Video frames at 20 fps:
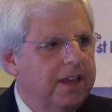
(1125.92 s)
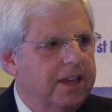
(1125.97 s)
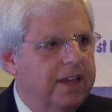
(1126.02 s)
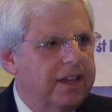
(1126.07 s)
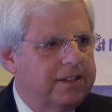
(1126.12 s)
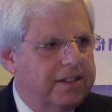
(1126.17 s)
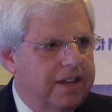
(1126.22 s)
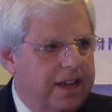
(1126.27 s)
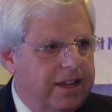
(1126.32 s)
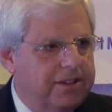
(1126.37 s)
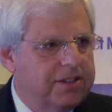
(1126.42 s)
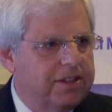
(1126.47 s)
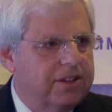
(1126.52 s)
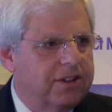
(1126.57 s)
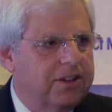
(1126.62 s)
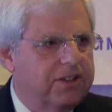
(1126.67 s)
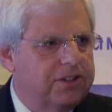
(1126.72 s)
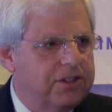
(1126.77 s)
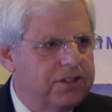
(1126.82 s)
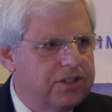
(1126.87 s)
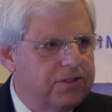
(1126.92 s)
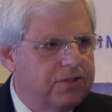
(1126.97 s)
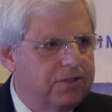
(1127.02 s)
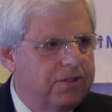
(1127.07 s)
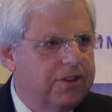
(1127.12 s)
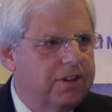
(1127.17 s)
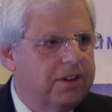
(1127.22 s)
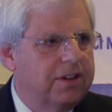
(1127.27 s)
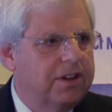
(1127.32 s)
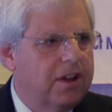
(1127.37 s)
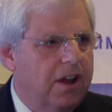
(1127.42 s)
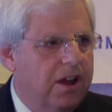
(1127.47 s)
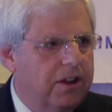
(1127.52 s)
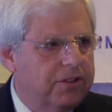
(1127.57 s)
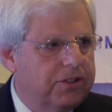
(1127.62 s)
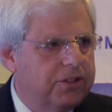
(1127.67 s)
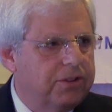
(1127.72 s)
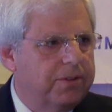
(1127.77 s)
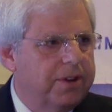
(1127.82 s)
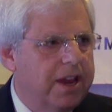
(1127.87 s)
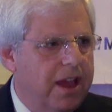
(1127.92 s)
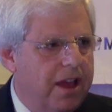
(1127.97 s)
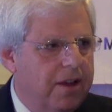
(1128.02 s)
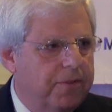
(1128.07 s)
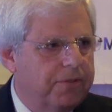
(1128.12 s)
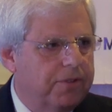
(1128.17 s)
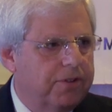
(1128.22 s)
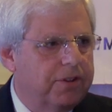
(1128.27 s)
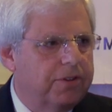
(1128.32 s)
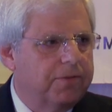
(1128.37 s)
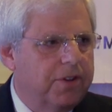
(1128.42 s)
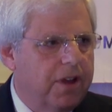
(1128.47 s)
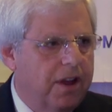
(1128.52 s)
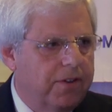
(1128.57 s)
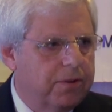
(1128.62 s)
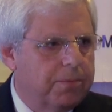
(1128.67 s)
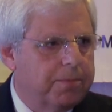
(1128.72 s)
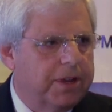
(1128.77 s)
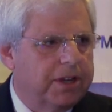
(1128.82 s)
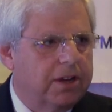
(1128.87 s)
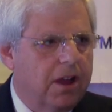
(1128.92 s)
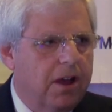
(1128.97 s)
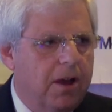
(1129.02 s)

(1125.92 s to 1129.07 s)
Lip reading: It takes a concerted country effort of government,